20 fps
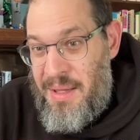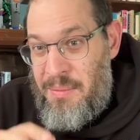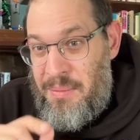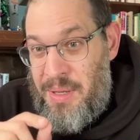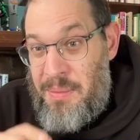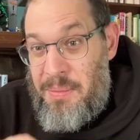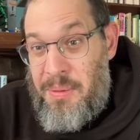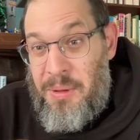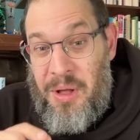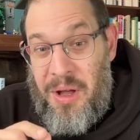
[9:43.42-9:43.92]

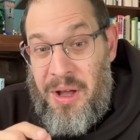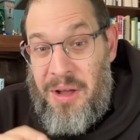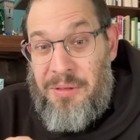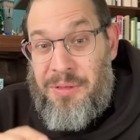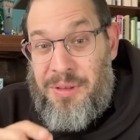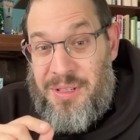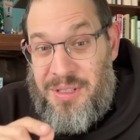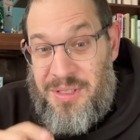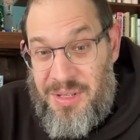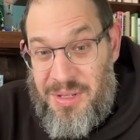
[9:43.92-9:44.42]
people
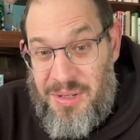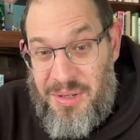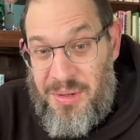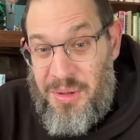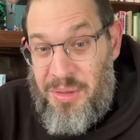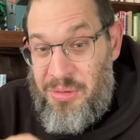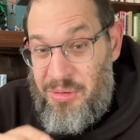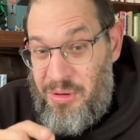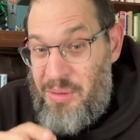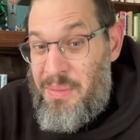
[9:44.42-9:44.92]
often do
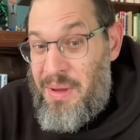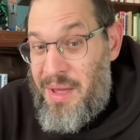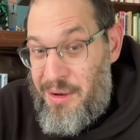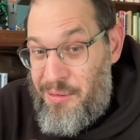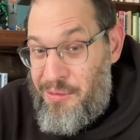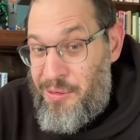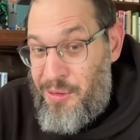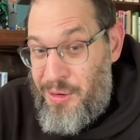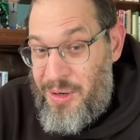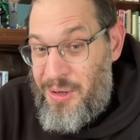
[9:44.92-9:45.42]
throw
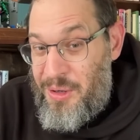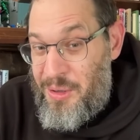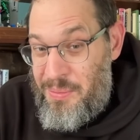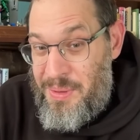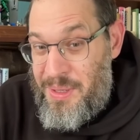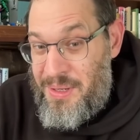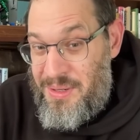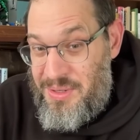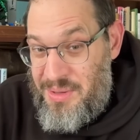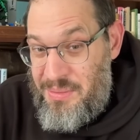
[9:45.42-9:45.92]
metaphorical
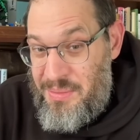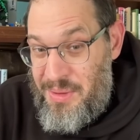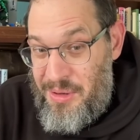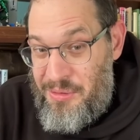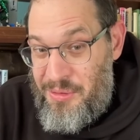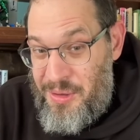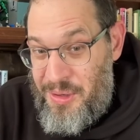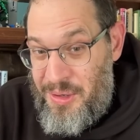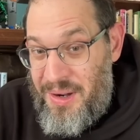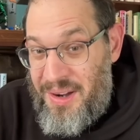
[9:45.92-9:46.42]
beers at me
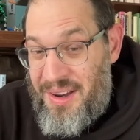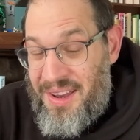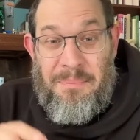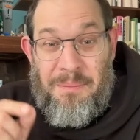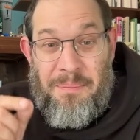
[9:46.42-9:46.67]
for,